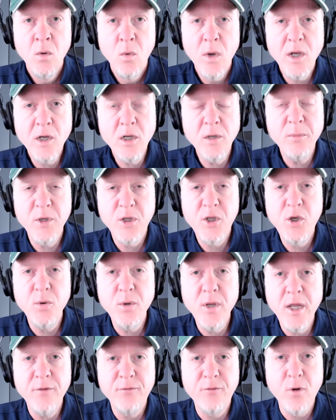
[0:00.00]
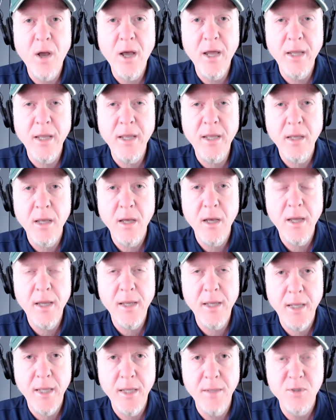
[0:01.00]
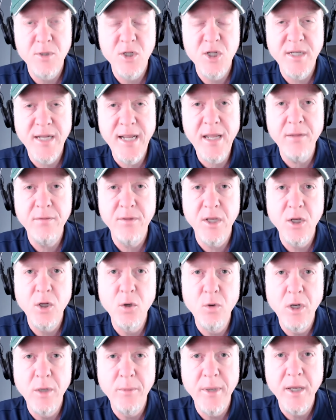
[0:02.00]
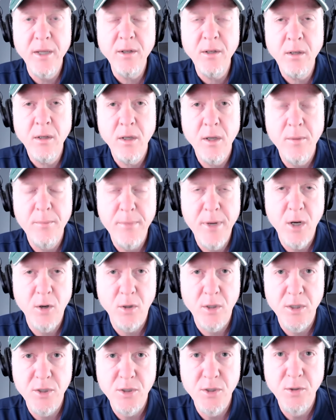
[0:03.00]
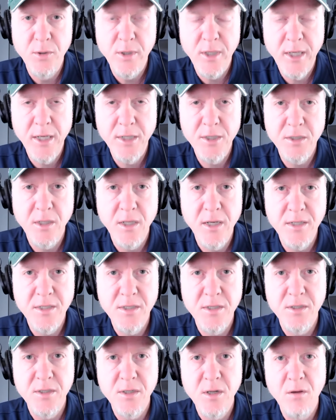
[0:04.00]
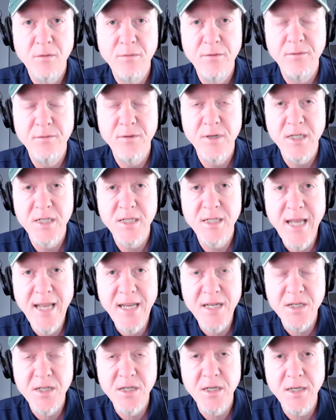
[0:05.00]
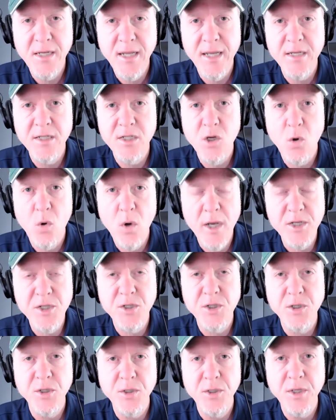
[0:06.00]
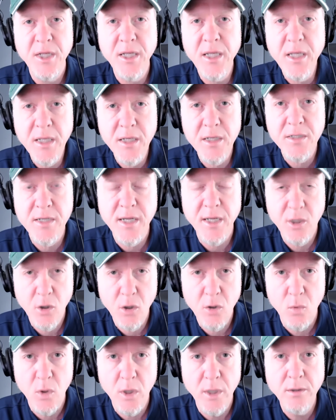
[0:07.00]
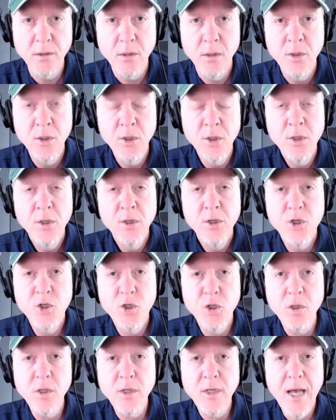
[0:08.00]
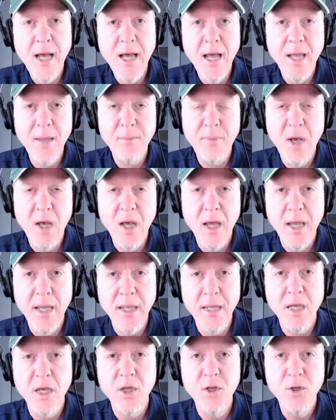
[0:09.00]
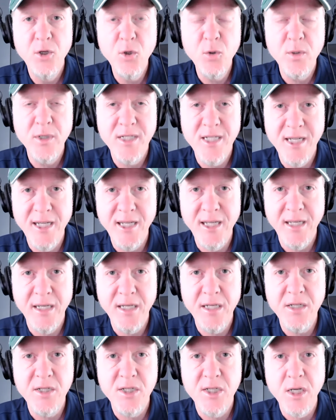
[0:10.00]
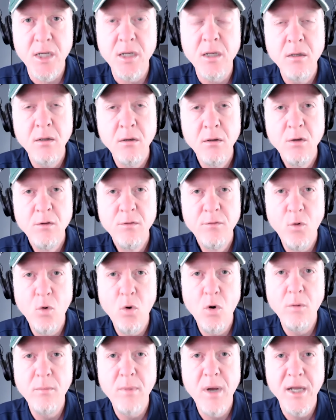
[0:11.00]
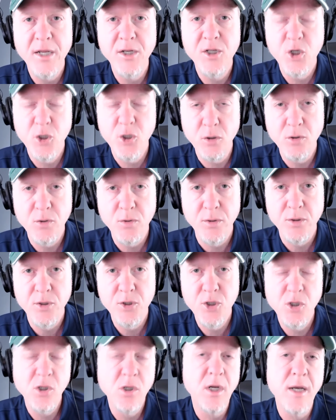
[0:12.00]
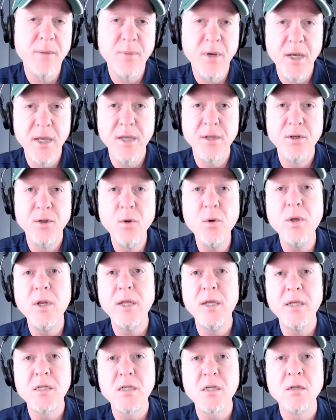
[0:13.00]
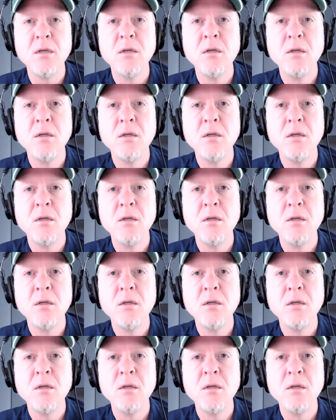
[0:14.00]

Welcome to Q&A Friday. I am Stan, the Annuity Man, America's annuity agent, licensed in all 50 states. Today's question is a good one. Should I buy annuities for my children? Should I buy annuities